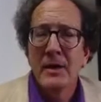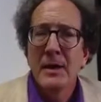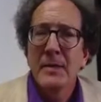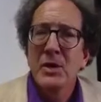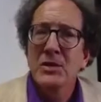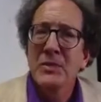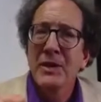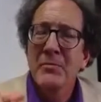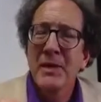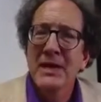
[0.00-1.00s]
because what it
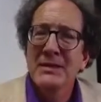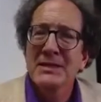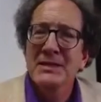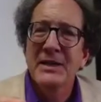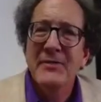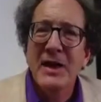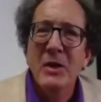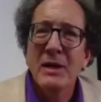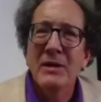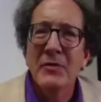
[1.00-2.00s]
means is that if I don't
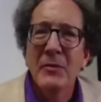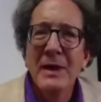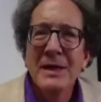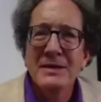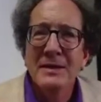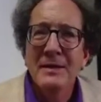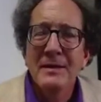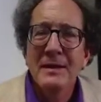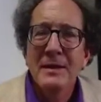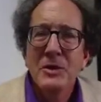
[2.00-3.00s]
give the reason,
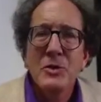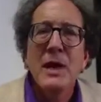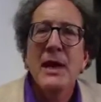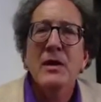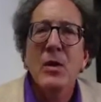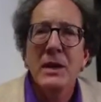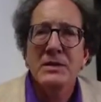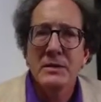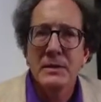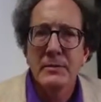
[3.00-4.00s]
you can't
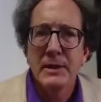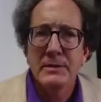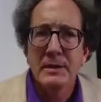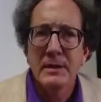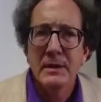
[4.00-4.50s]
question the reason.